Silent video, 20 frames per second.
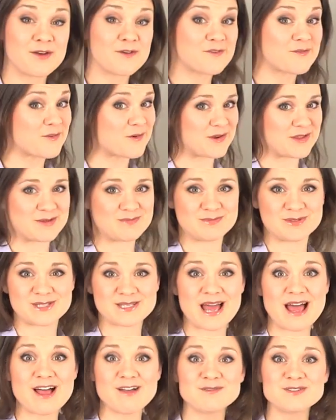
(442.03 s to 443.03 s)
for
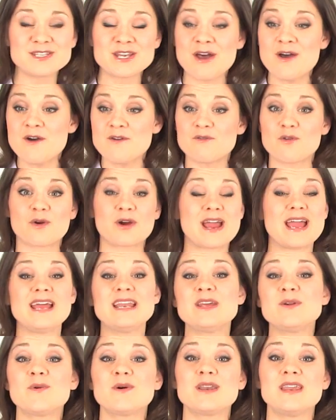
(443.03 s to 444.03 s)
themselves, for
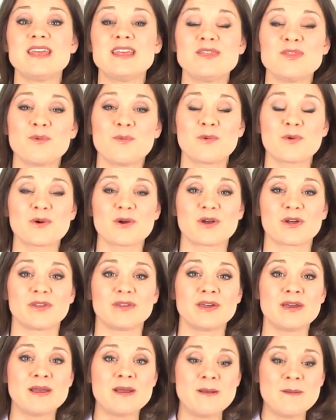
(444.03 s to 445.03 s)
anyone in the world.